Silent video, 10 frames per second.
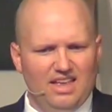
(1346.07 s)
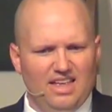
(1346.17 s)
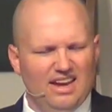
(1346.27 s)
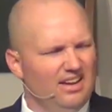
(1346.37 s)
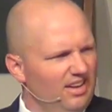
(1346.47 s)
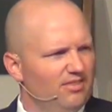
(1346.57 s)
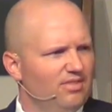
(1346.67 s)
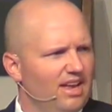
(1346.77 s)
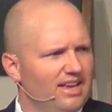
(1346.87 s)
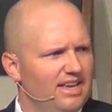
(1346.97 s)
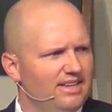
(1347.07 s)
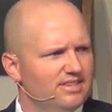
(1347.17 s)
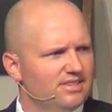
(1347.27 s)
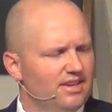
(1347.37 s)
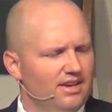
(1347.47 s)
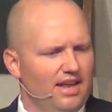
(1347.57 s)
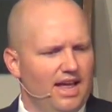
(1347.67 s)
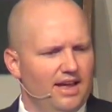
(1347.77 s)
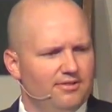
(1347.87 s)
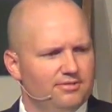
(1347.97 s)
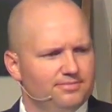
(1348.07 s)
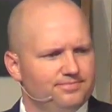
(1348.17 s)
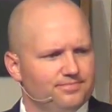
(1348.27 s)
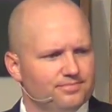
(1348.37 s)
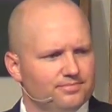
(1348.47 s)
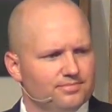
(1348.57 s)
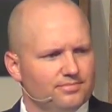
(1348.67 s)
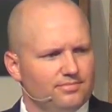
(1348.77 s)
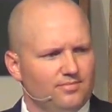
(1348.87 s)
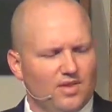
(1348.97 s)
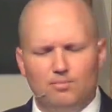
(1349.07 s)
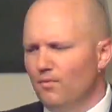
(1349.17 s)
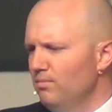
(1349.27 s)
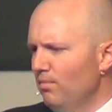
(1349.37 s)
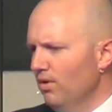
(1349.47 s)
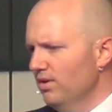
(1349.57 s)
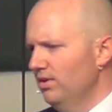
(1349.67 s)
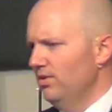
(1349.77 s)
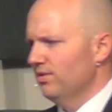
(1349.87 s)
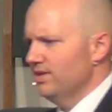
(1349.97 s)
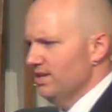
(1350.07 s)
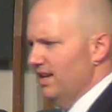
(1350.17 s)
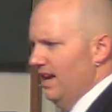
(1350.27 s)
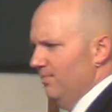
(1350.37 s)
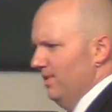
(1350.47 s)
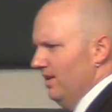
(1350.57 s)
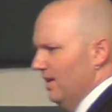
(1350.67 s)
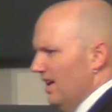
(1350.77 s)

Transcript: And I live like He's alive. Martin Luther is a name that